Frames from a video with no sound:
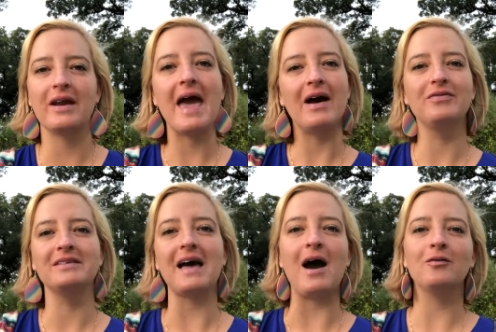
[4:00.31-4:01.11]
to have
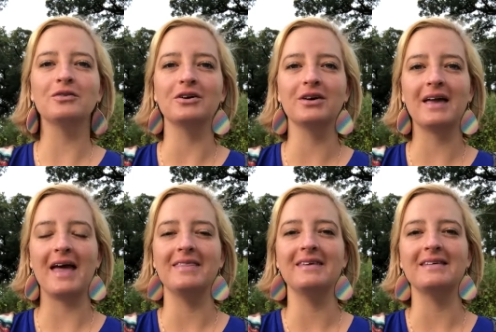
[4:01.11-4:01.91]
this outlook
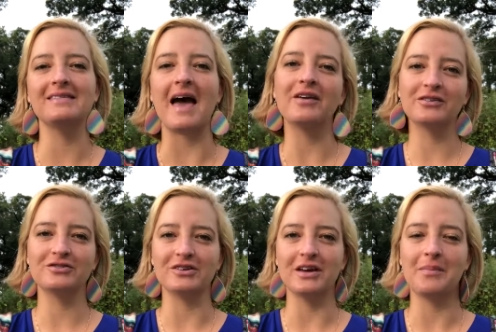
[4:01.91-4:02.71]
and this
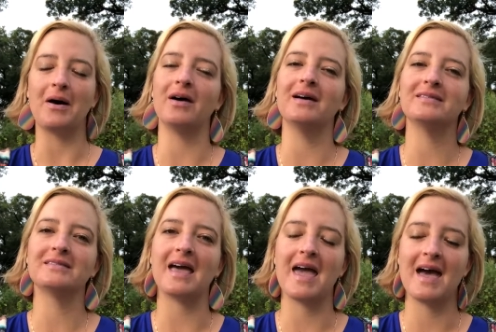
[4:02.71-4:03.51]
energy about
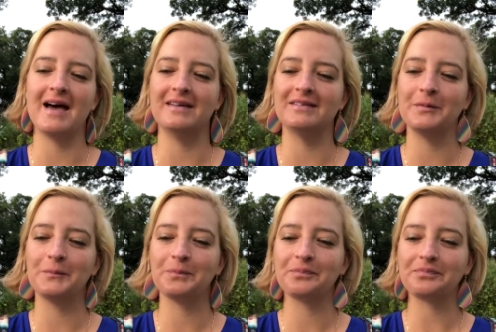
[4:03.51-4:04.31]
us, and
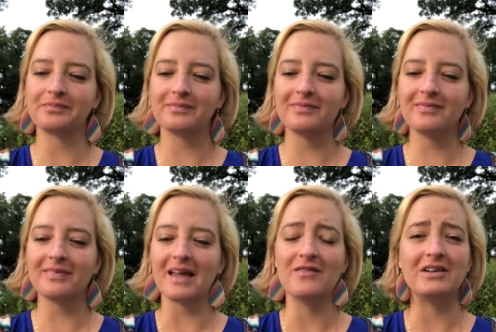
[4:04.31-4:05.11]

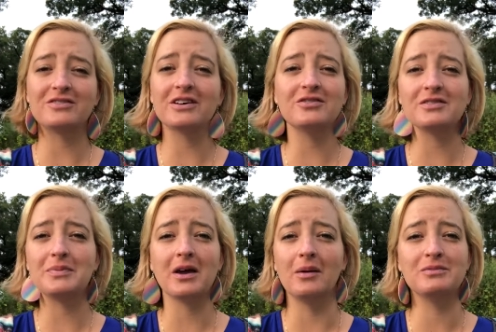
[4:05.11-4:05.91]
eventually it just
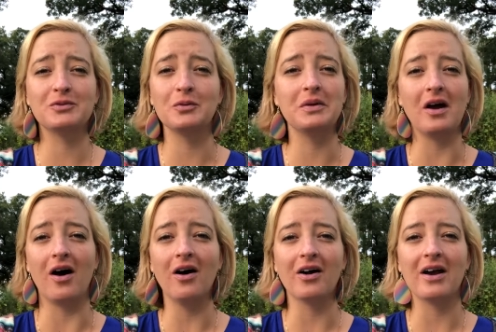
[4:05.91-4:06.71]
becomes who we
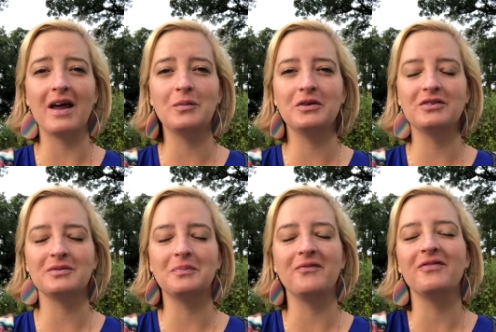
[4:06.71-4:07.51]
are, and we
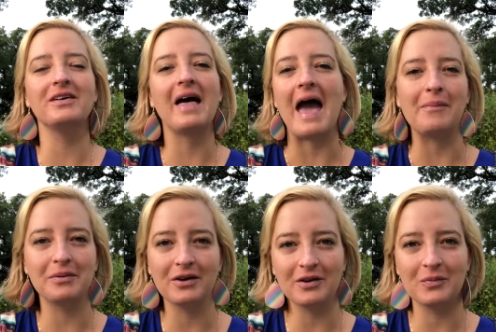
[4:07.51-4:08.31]
just feel
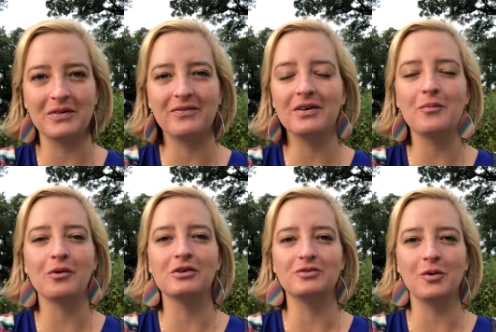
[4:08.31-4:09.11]
happier, we feel
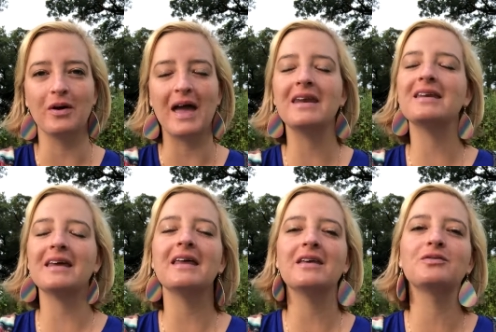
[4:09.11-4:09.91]
more joy. And
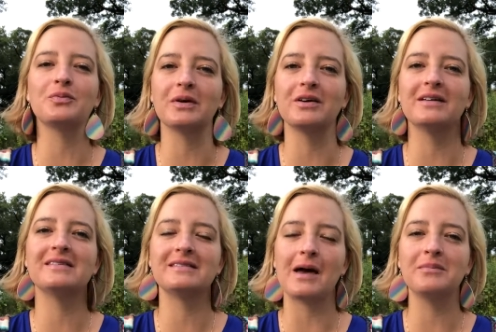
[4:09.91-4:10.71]
it is real. It
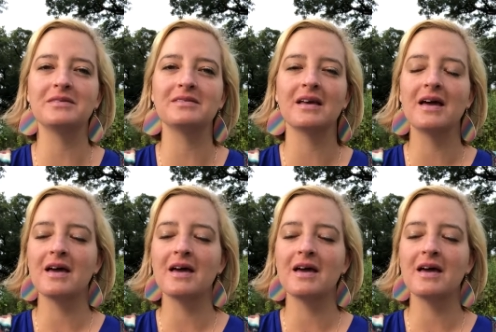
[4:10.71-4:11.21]
stems